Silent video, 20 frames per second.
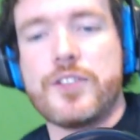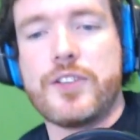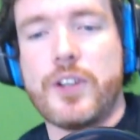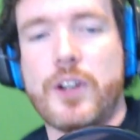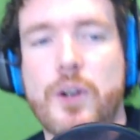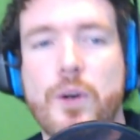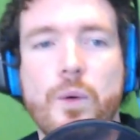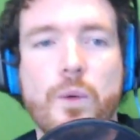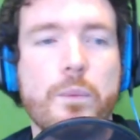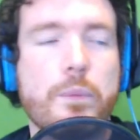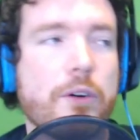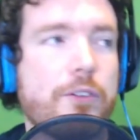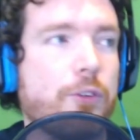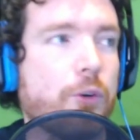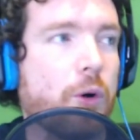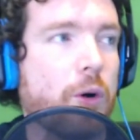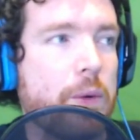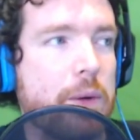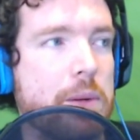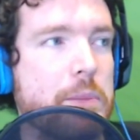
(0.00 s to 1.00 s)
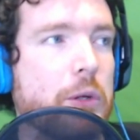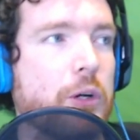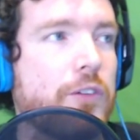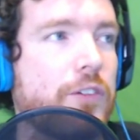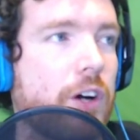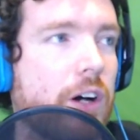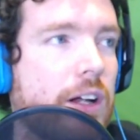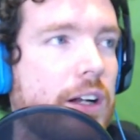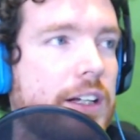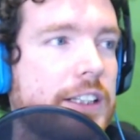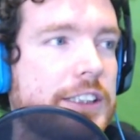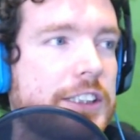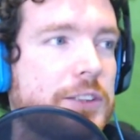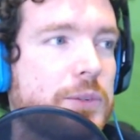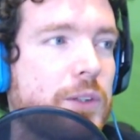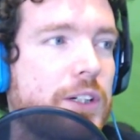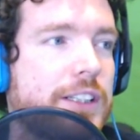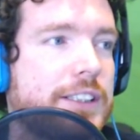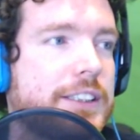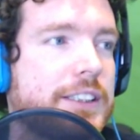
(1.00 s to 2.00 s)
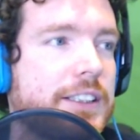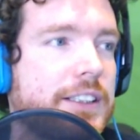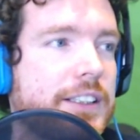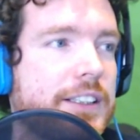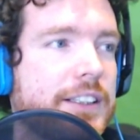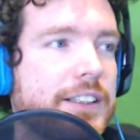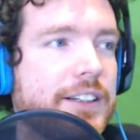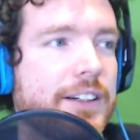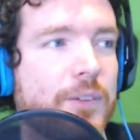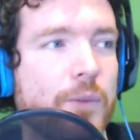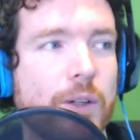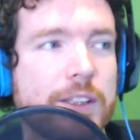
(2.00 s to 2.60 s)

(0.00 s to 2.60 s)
So before we move on, I just wanted to